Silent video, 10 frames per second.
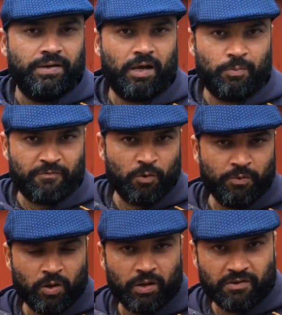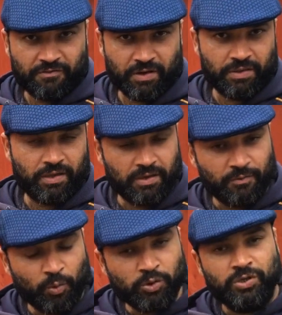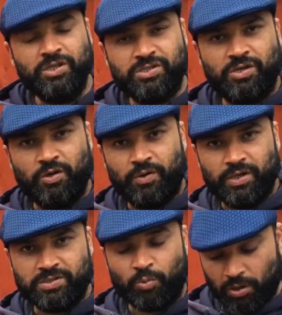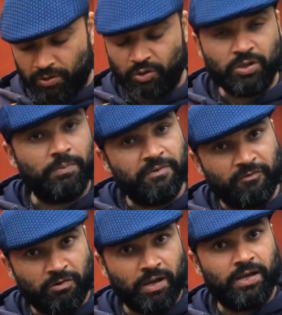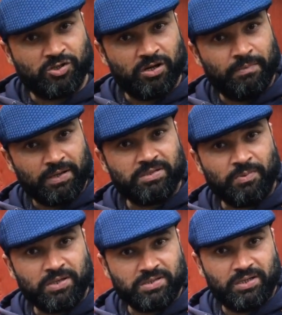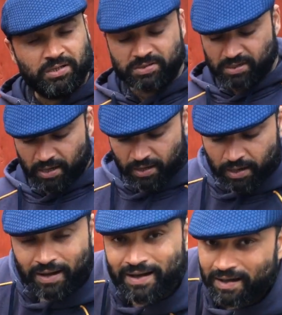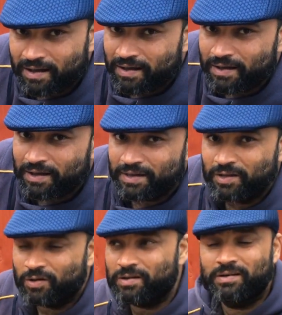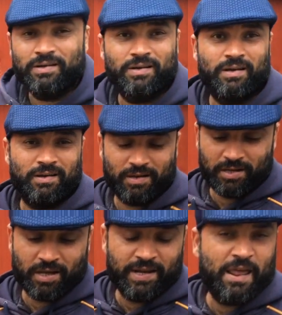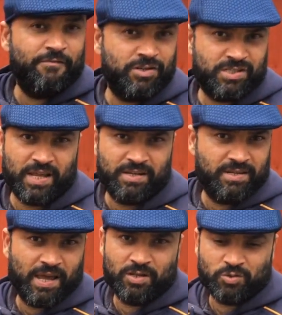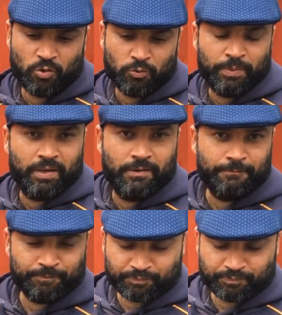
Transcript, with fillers: Now before we go any further, what you need to do is what I do that before I actually mix my seeds, uh, look, uh, an every standard household bin,